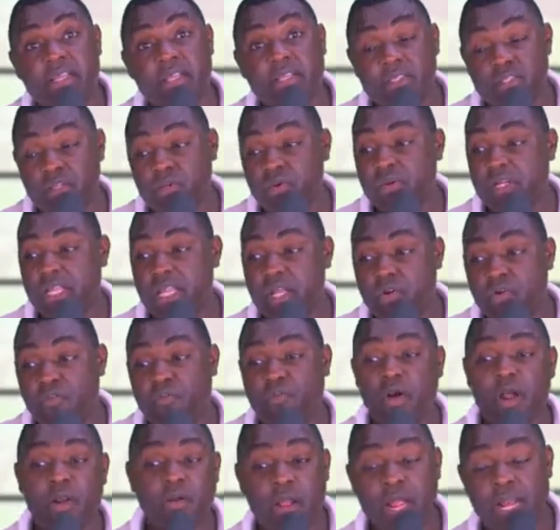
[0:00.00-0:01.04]
So the
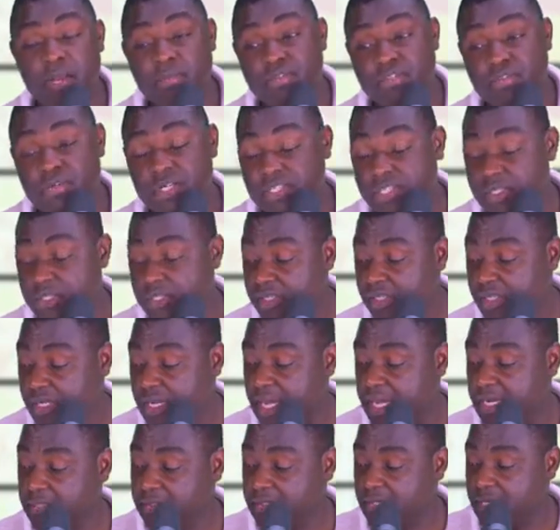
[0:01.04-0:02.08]
Kufuado administration
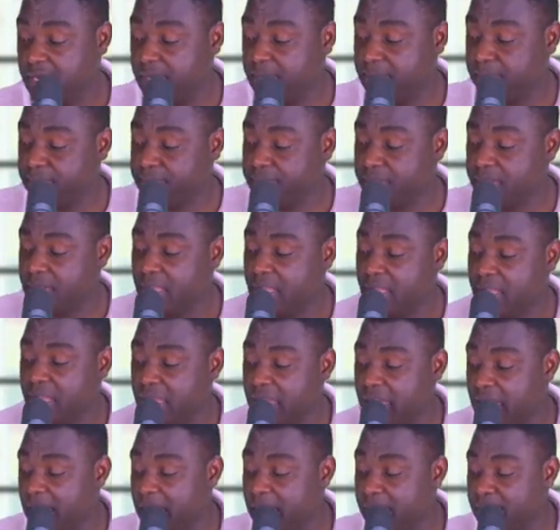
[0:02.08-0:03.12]
and
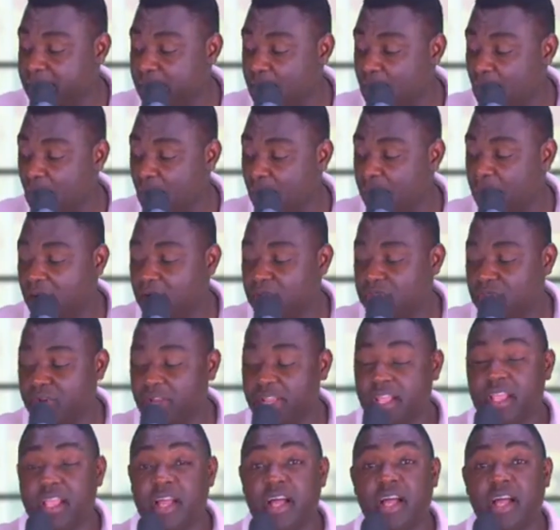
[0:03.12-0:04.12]
the whole country,